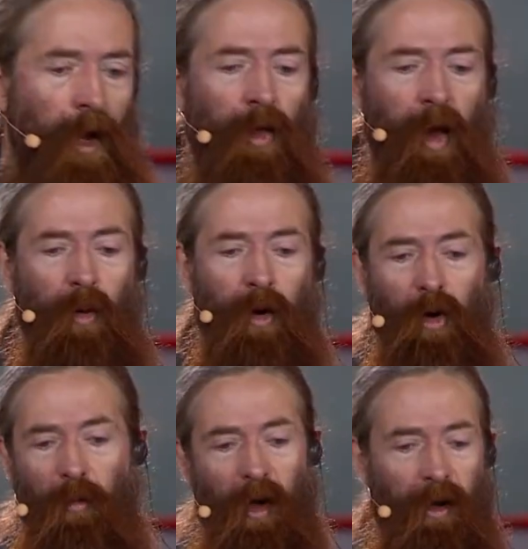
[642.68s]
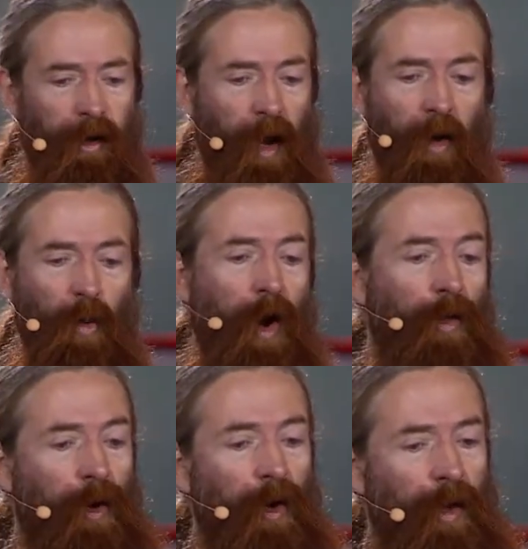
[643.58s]
they will normally say, well,
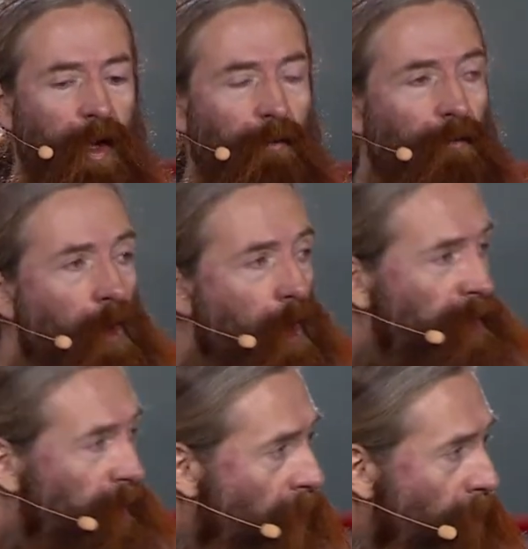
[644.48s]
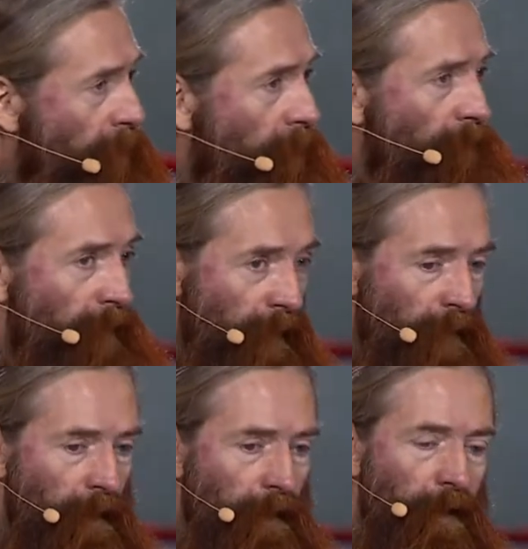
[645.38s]
there are these four types of
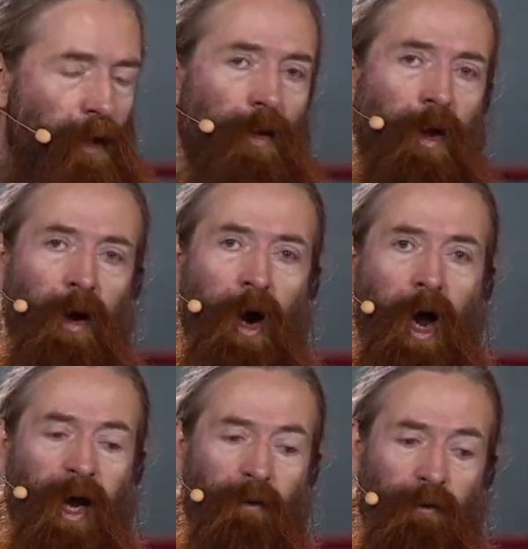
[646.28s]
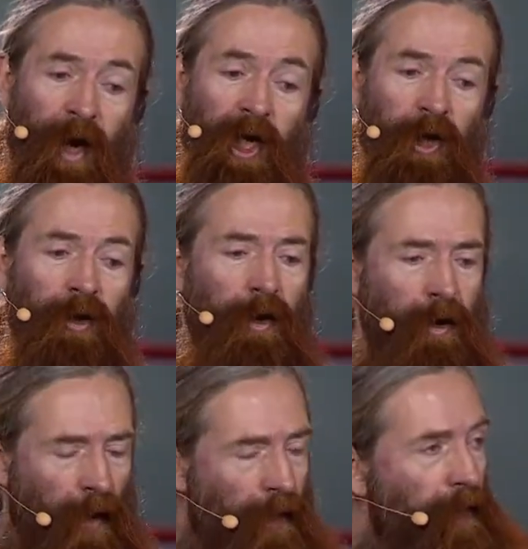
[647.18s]
sickness. There are
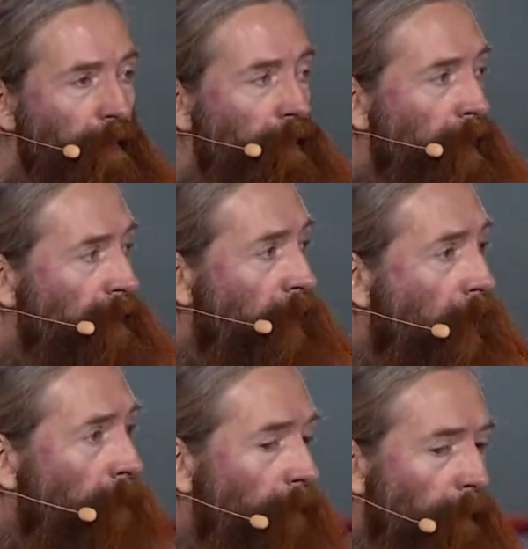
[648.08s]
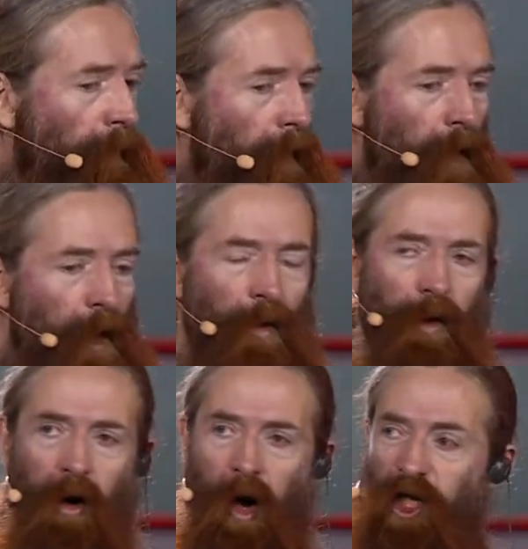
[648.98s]
infections, that's the first column.
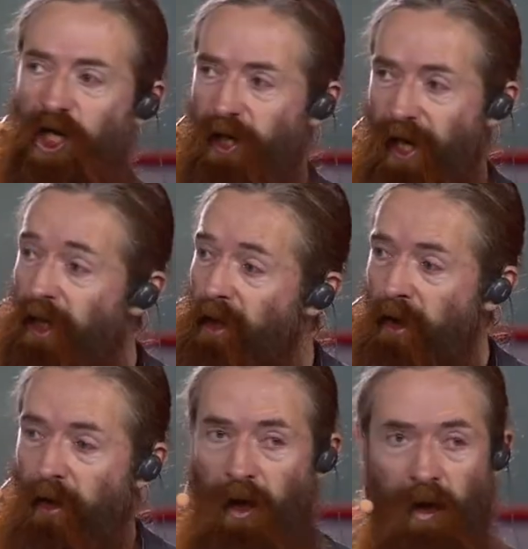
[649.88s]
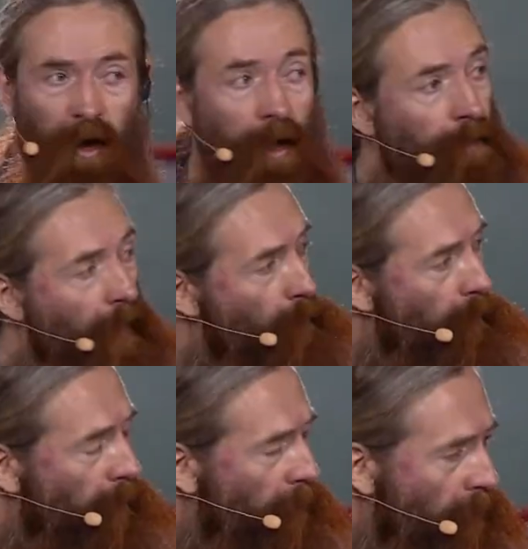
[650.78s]
There are genetic diseases that we